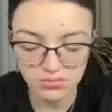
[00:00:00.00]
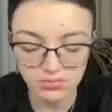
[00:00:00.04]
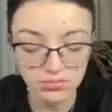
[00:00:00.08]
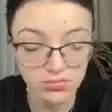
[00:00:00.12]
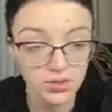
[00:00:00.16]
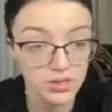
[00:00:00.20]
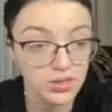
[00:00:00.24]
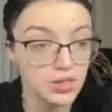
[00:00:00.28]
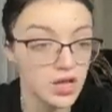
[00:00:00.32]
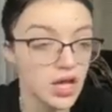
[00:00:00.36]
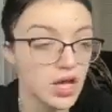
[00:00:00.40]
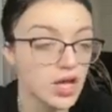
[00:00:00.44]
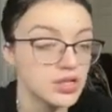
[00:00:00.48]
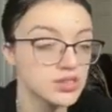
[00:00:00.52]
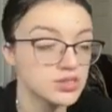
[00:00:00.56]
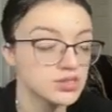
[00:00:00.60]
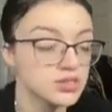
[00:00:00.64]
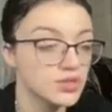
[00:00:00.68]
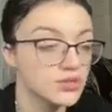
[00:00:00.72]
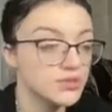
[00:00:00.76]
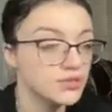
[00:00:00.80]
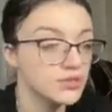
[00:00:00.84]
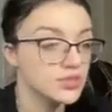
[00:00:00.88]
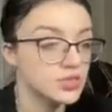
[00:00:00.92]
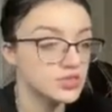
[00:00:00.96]
But yeah, so
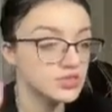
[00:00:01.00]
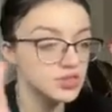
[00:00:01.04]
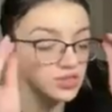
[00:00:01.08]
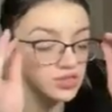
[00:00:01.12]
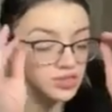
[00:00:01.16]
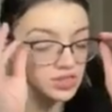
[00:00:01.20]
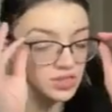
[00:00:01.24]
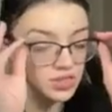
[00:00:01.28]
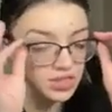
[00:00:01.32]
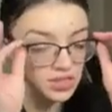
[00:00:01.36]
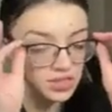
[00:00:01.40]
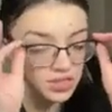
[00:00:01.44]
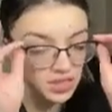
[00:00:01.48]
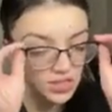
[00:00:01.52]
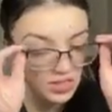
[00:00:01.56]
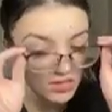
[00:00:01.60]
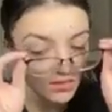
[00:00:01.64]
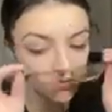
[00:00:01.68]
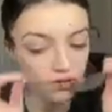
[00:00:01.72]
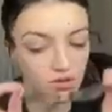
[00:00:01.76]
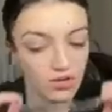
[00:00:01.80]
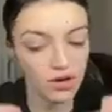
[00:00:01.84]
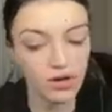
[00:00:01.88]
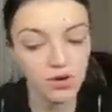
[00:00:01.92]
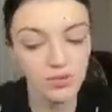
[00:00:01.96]
we're just gonna
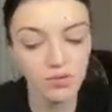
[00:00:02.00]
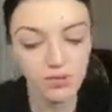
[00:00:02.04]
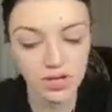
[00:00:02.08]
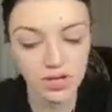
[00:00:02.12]
go